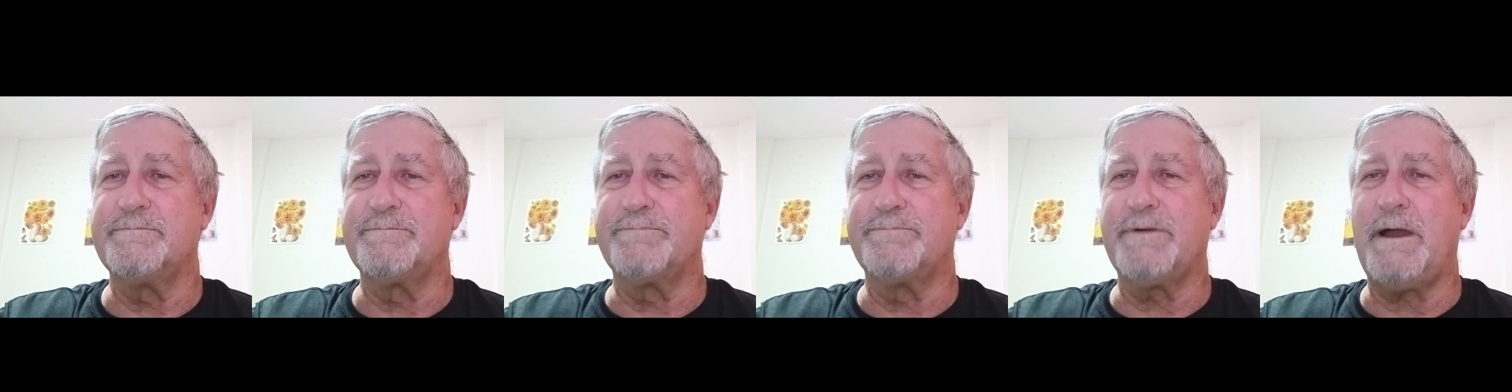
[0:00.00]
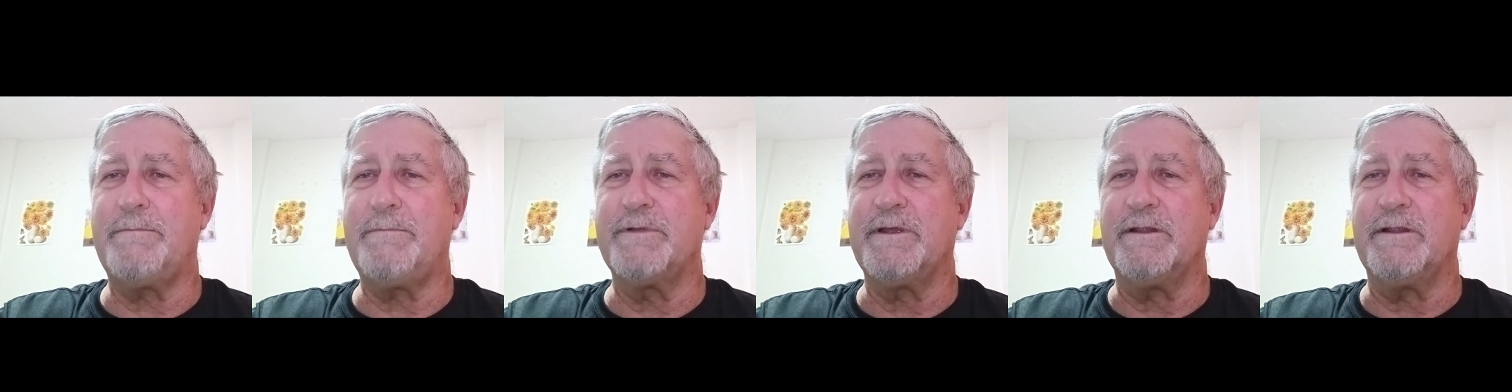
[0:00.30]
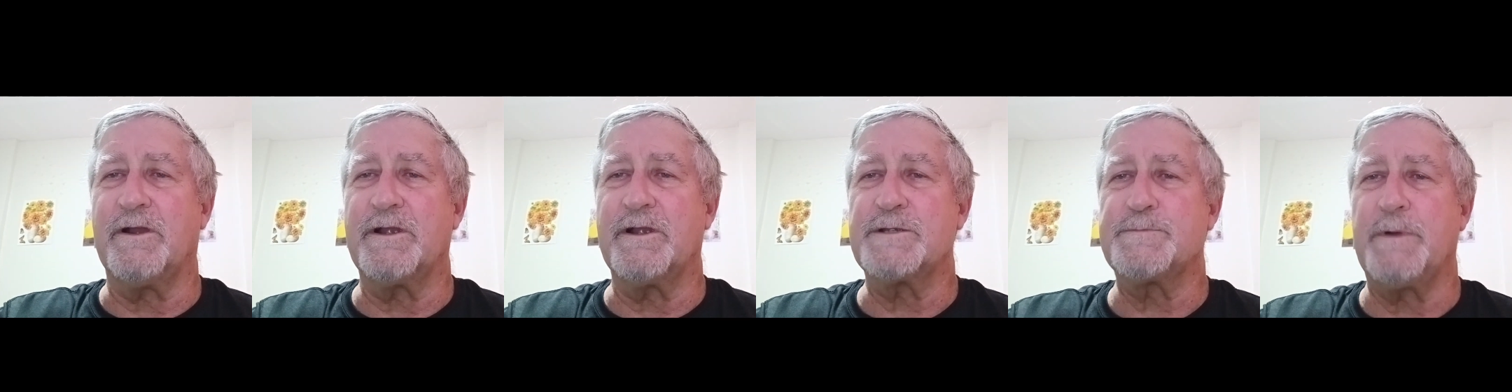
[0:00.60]
probably in
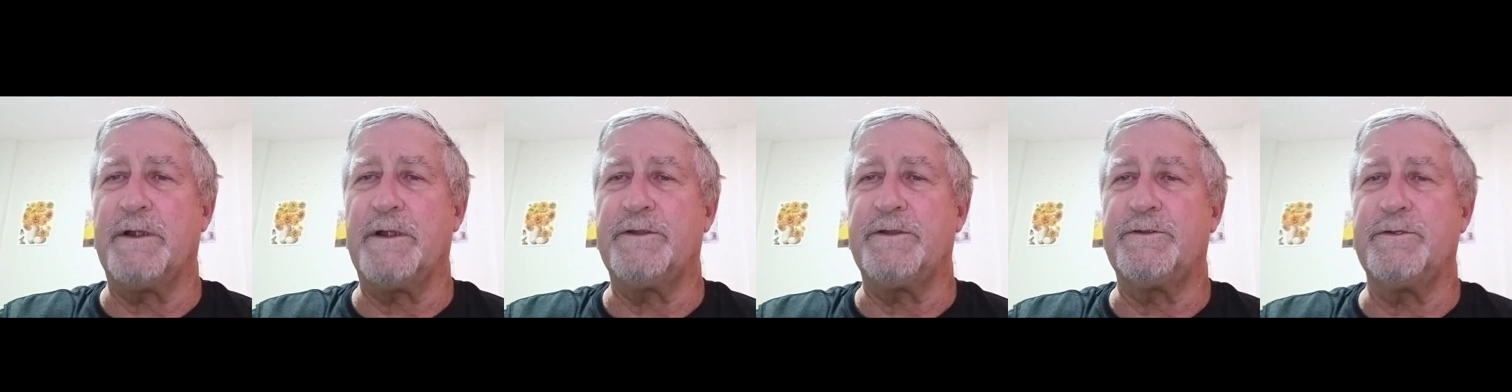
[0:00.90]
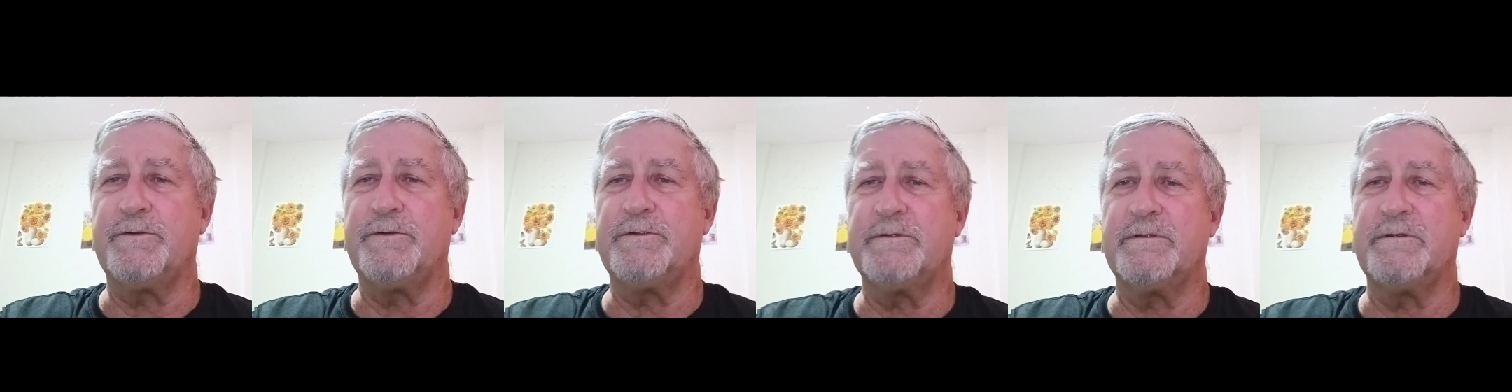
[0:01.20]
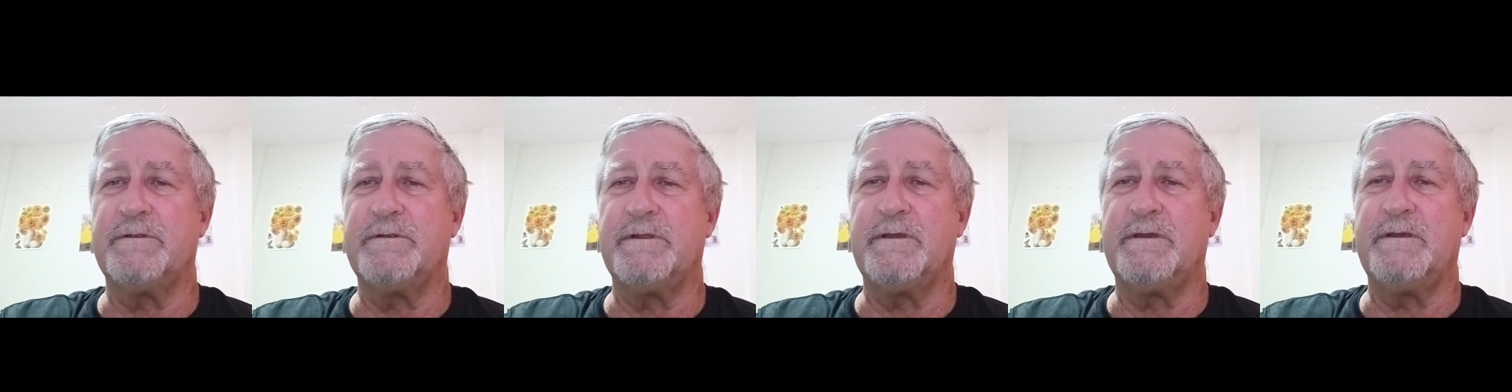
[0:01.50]
large part due to
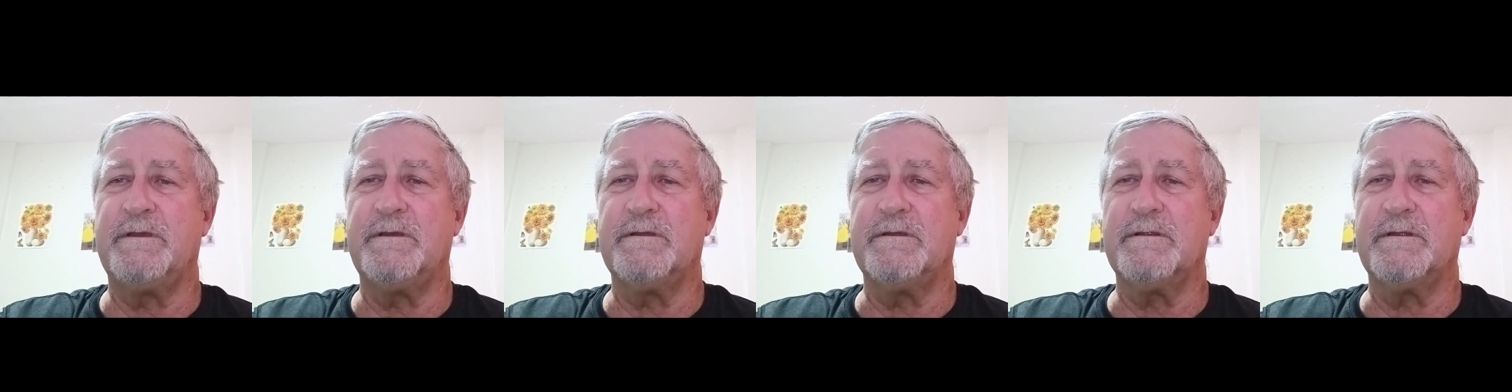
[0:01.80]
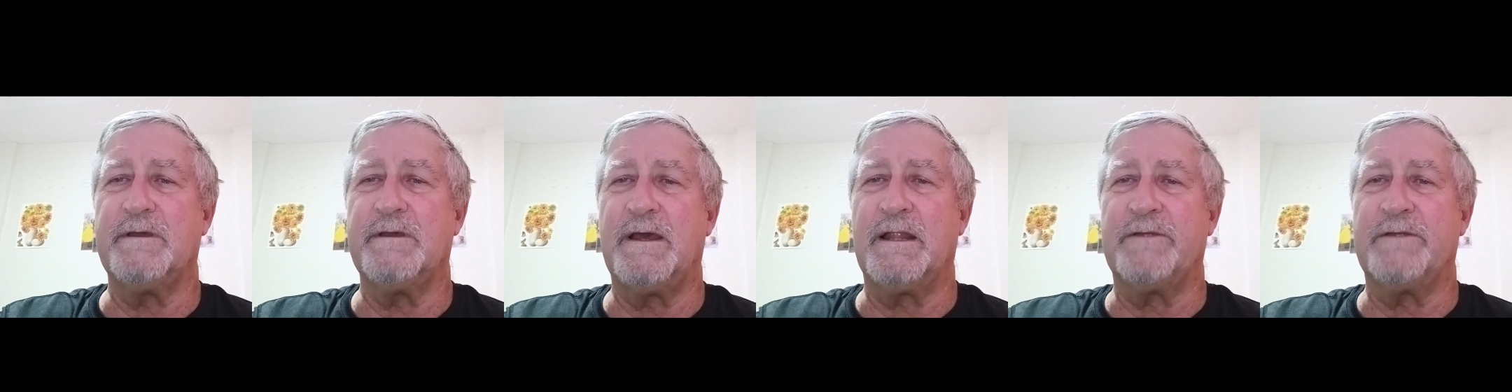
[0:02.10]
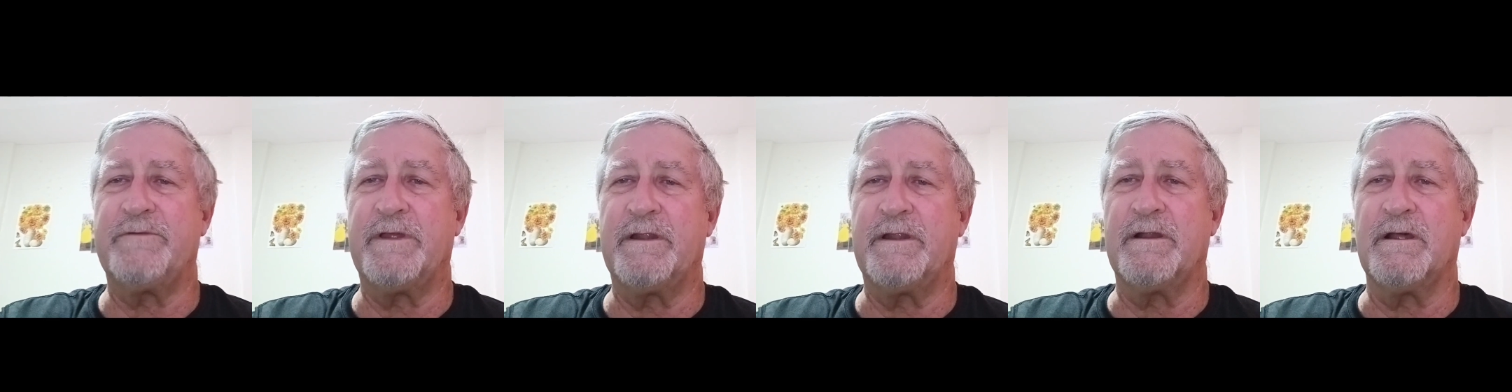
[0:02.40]
the
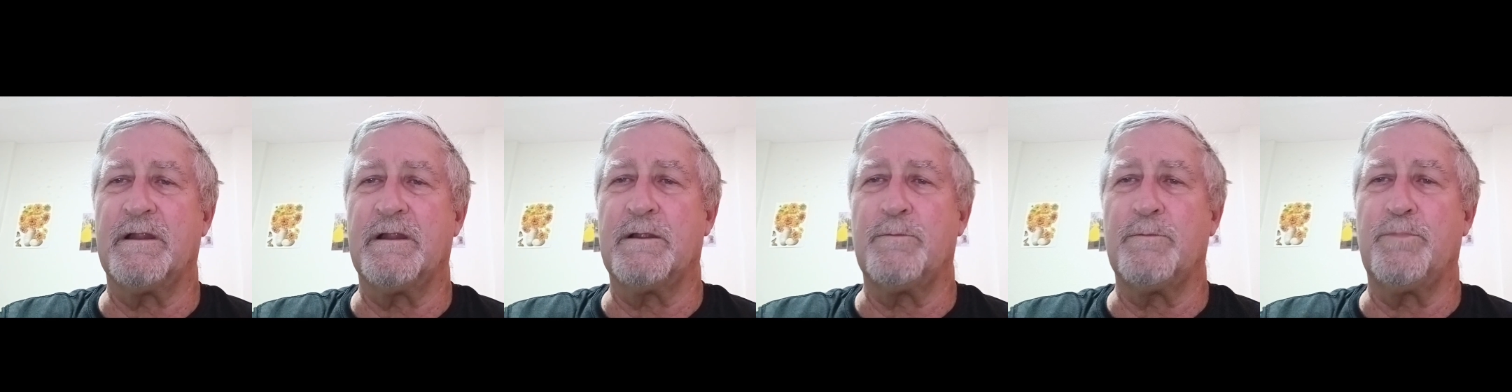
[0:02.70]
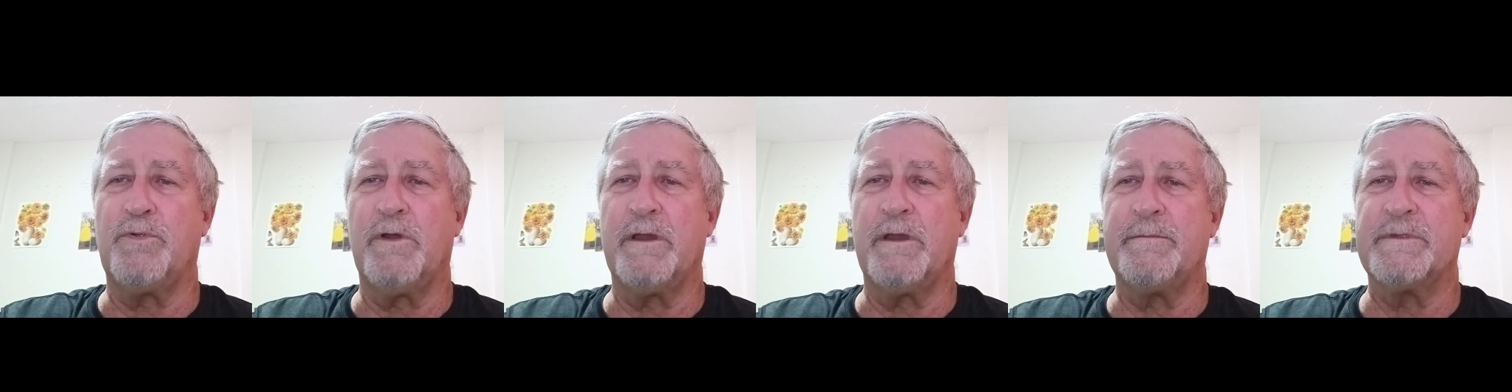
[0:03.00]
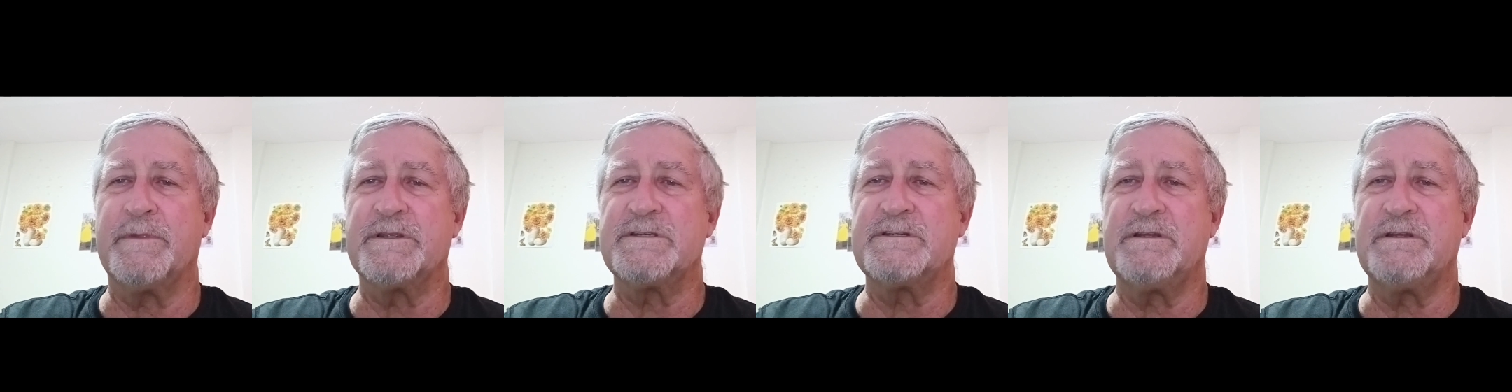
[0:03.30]
elevated
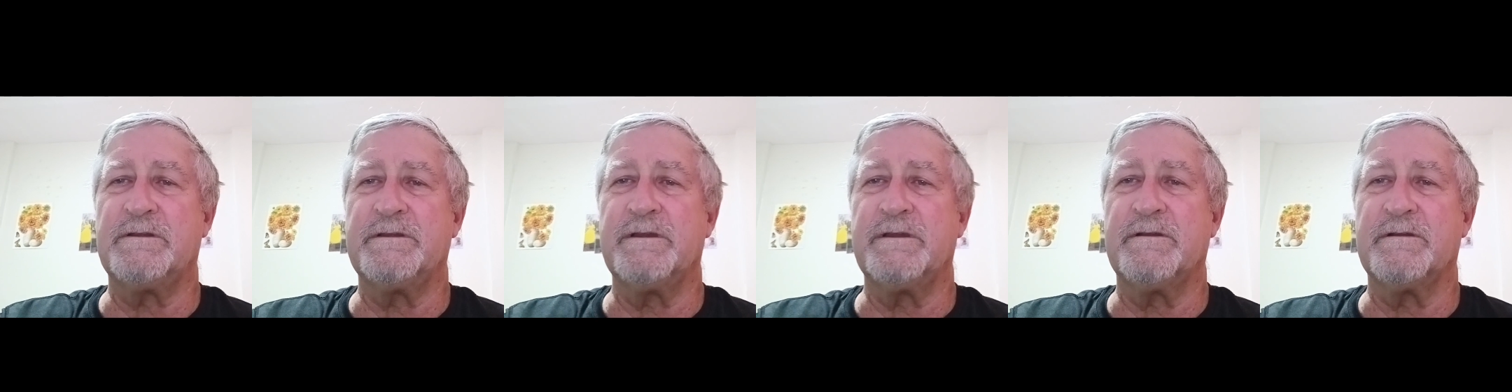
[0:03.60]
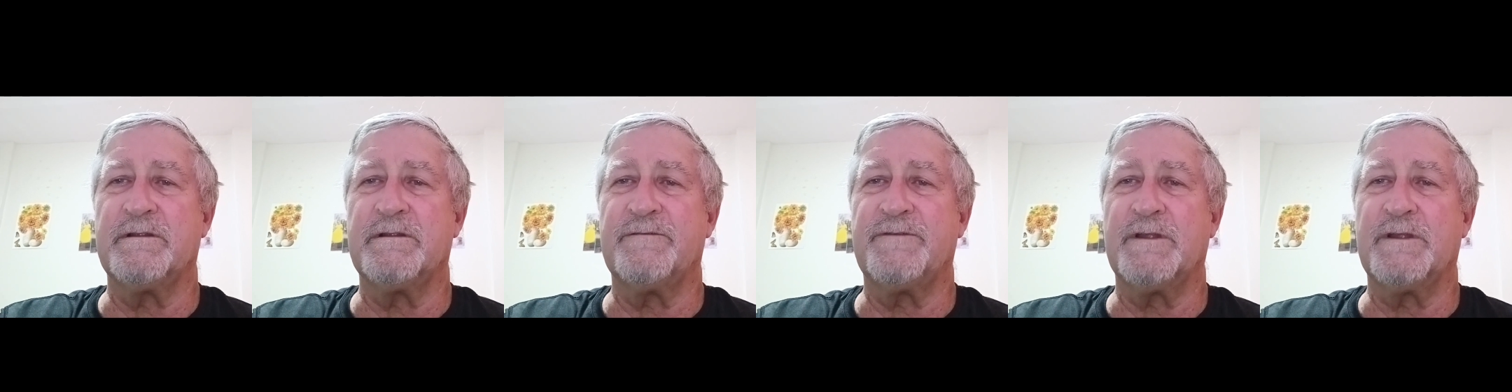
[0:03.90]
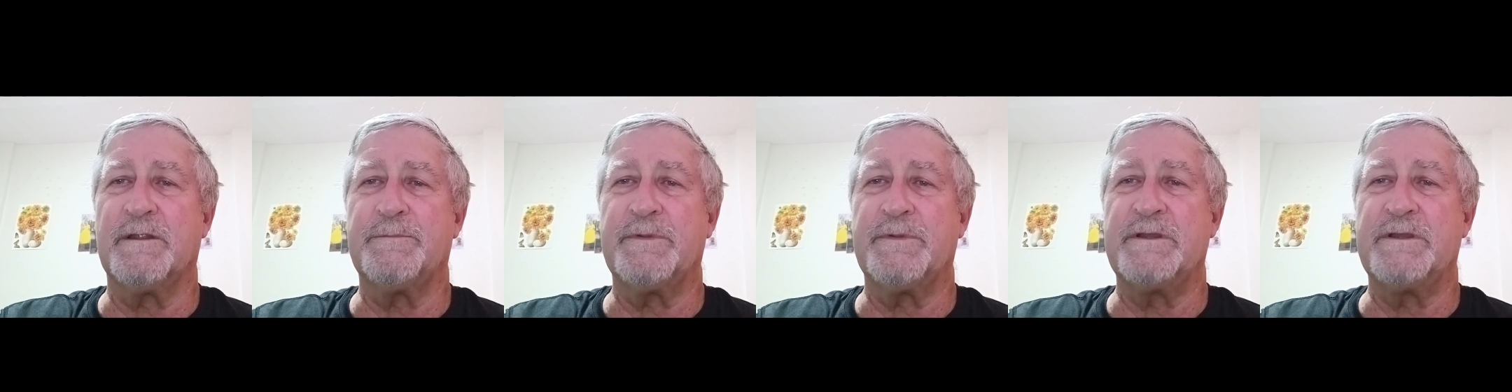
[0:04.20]
unemployment still here in the
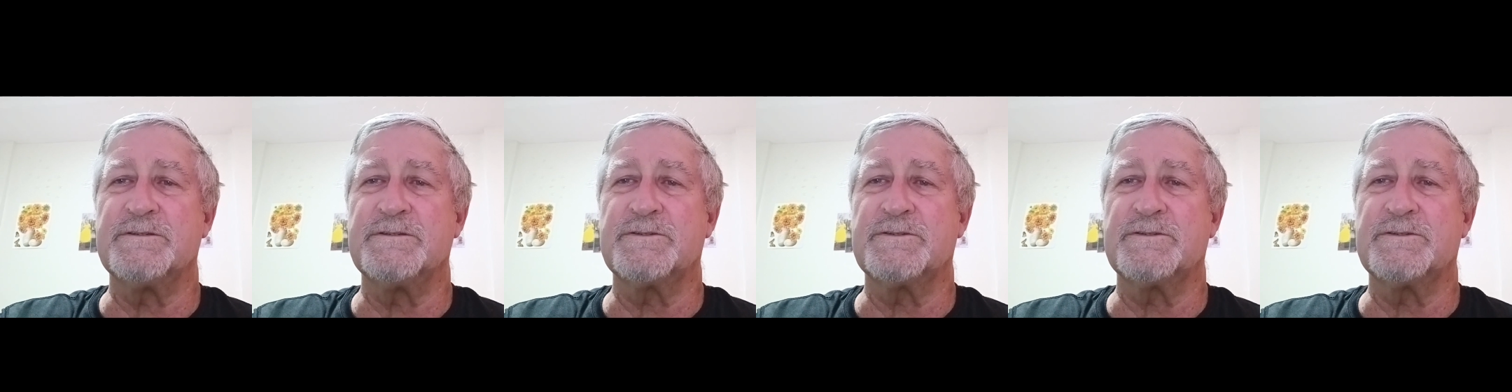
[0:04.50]
Philippines.